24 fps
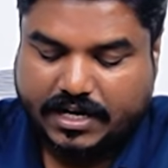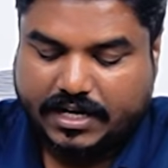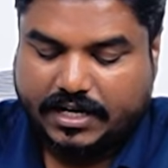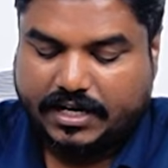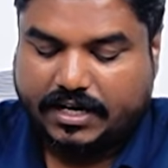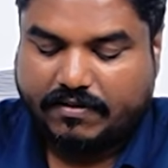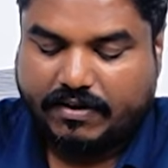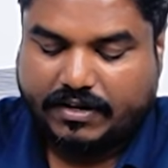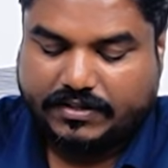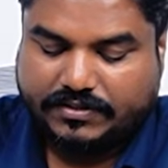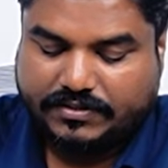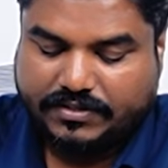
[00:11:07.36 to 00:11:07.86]

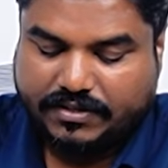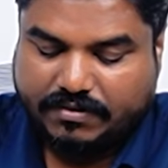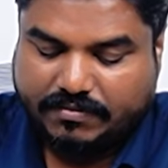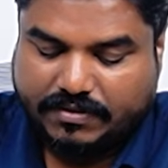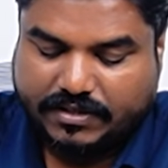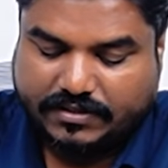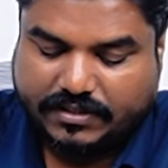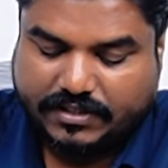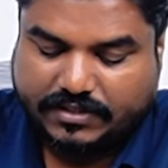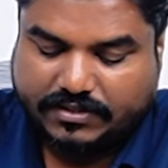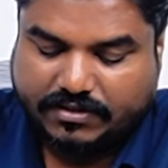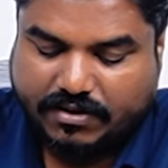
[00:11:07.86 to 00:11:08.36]
now assume
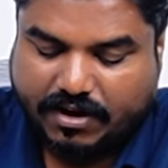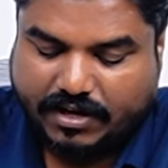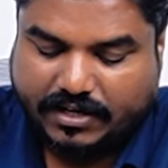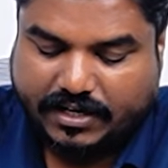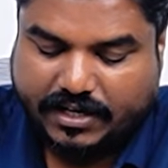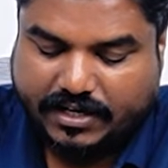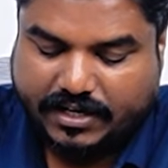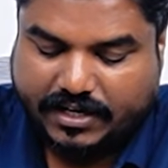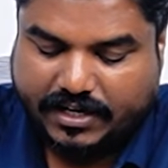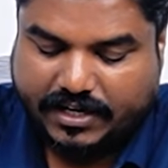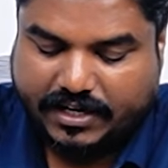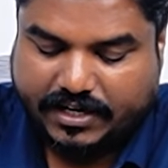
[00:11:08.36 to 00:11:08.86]
this is
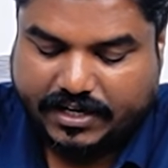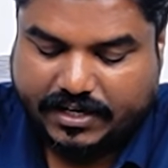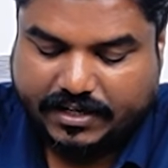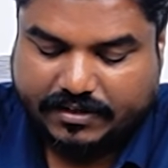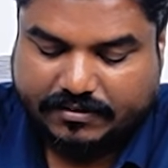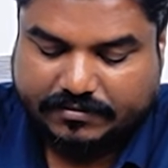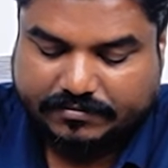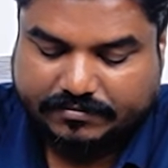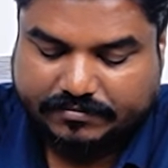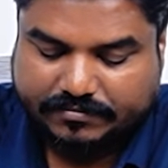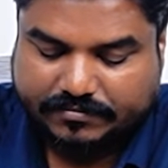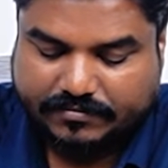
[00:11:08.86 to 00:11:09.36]
cotton
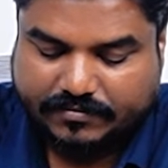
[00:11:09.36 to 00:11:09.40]
DNA.